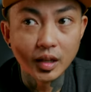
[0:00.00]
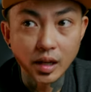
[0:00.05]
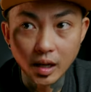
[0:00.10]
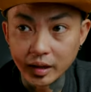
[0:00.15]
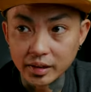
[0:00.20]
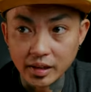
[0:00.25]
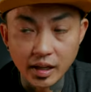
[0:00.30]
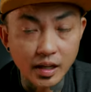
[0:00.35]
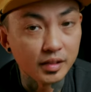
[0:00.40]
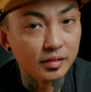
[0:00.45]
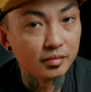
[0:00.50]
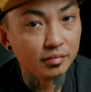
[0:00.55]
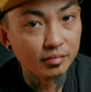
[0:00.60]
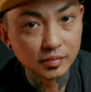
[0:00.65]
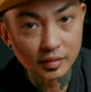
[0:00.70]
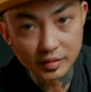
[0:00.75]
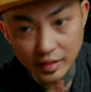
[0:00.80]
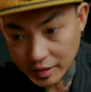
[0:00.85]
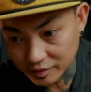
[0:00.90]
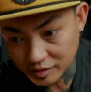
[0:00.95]
again,
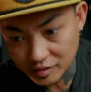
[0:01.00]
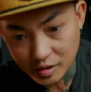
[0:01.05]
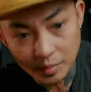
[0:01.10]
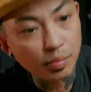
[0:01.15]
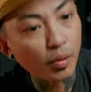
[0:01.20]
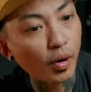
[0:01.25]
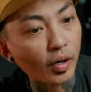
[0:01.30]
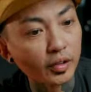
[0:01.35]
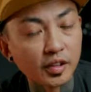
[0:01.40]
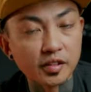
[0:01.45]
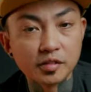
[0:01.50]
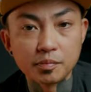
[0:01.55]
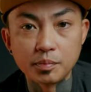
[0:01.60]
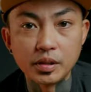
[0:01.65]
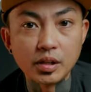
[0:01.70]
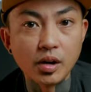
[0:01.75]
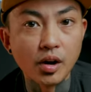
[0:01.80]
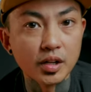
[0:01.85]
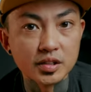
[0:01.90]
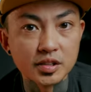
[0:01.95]
that's the part that's
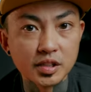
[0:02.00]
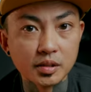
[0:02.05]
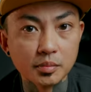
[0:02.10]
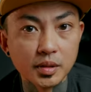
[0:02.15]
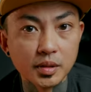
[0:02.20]
been haunting